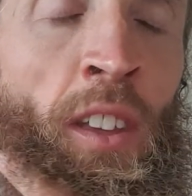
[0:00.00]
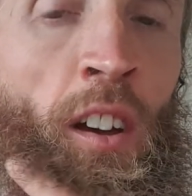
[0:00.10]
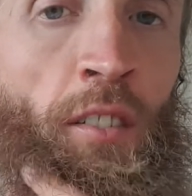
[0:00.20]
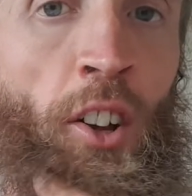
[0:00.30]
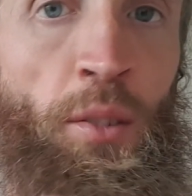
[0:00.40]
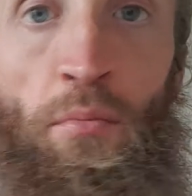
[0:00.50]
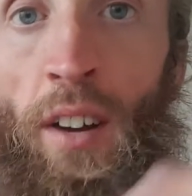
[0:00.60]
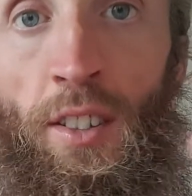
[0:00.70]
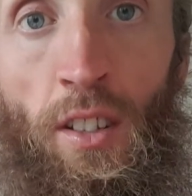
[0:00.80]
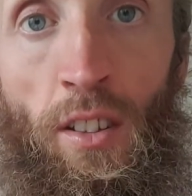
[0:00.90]
I've also been
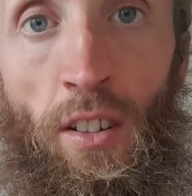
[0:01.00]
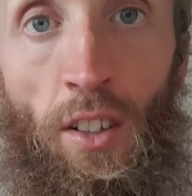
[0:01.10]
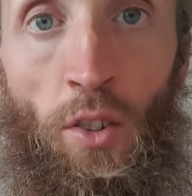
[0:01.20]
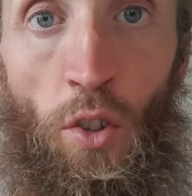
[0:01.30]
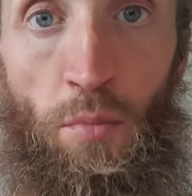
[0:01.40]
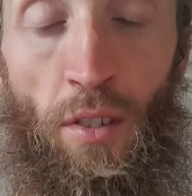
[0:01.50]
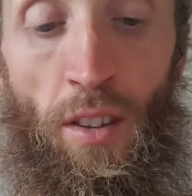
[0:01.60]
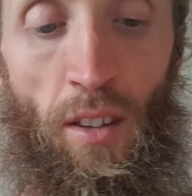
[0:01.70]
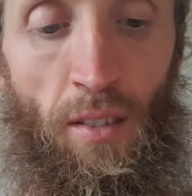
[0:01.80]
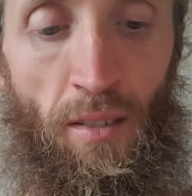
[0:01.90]
practicing a lot of like nose
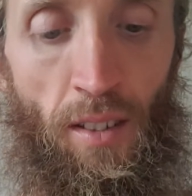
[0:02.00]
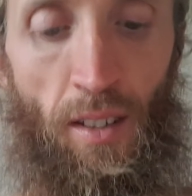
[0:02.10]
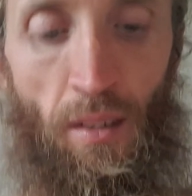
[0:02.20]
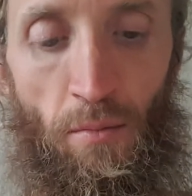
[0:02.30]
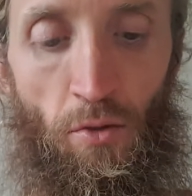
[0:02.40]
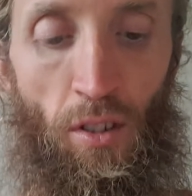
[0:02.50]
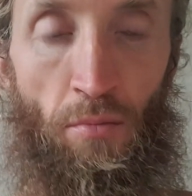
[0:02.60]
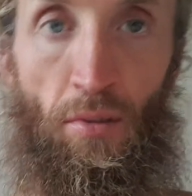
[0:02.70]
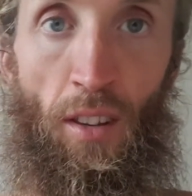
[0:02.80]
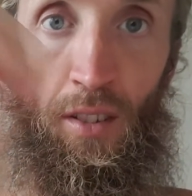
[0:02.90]
breathing. I'm trying to
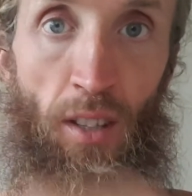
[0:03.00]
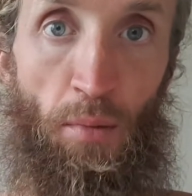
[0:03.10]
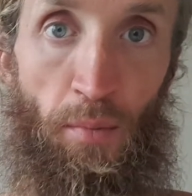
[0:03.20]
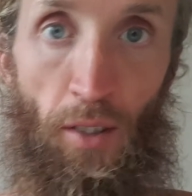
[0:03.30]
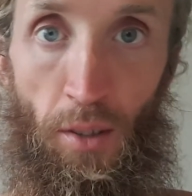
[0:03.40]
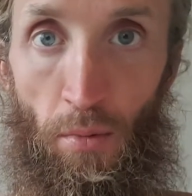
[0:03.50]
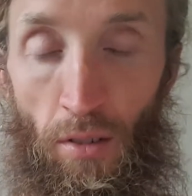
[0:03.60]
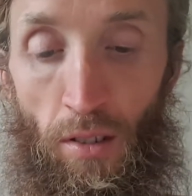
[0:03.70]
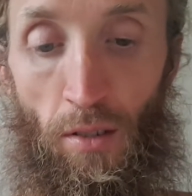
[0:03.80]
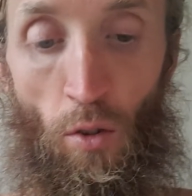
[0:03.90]
breathe as deep as
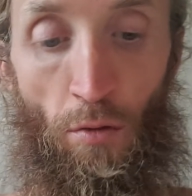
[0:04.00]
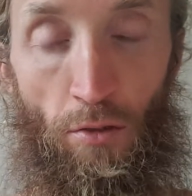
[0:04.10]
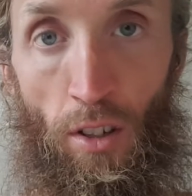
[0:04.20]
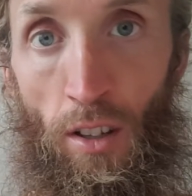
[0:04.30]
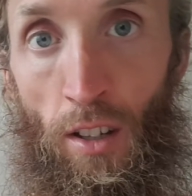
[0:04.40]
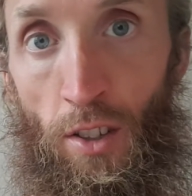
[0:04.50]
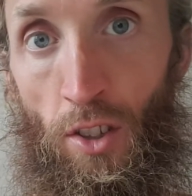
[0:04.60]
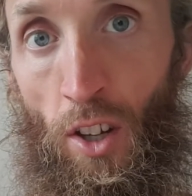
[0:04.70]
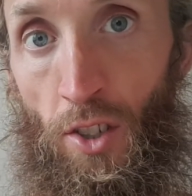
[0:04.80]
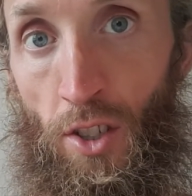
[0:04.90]
possible overall and as
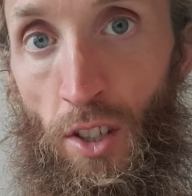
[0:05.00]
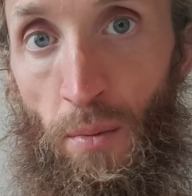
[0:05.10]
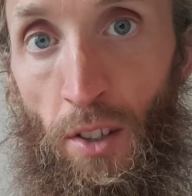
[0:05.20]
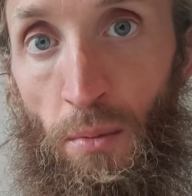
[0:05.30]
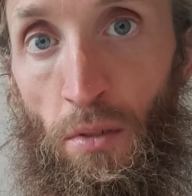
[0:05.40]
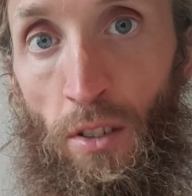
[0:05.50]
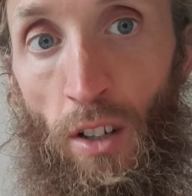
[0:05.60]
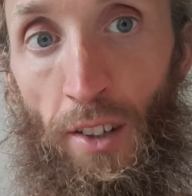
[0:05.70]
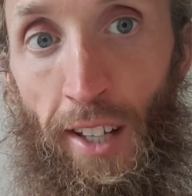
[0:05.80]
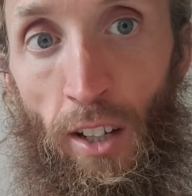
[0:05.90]
consciously as possible
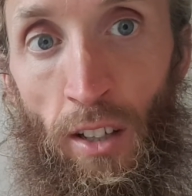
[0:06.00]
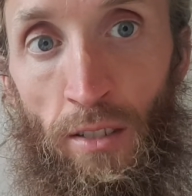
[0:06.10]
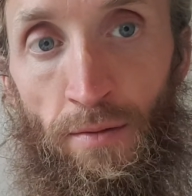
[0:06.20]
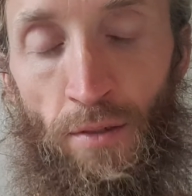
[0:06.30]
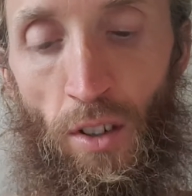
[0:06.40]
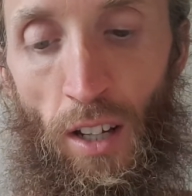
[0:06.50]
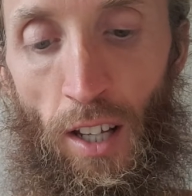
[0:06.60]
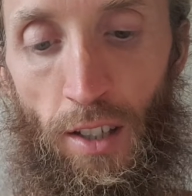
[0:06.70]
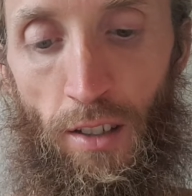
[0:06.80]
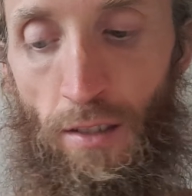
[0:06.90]
all day long for the
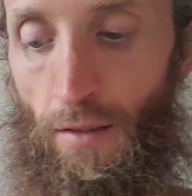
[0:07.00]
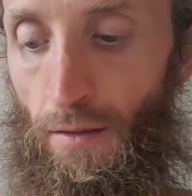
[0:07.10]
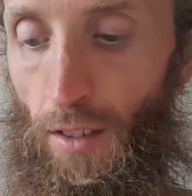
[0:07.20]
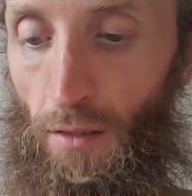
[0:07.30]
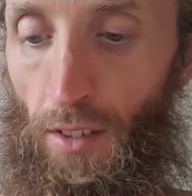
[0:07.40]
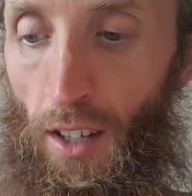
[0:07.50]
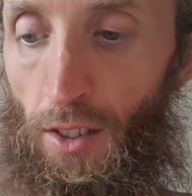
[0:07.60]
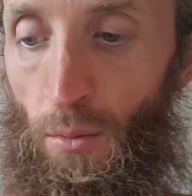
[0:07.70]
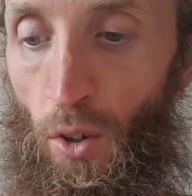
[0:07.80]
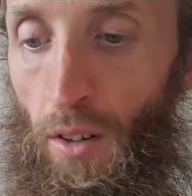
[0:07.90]
last five days
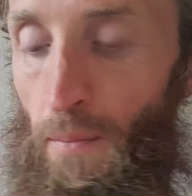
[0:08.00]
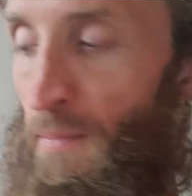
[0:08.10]
or more.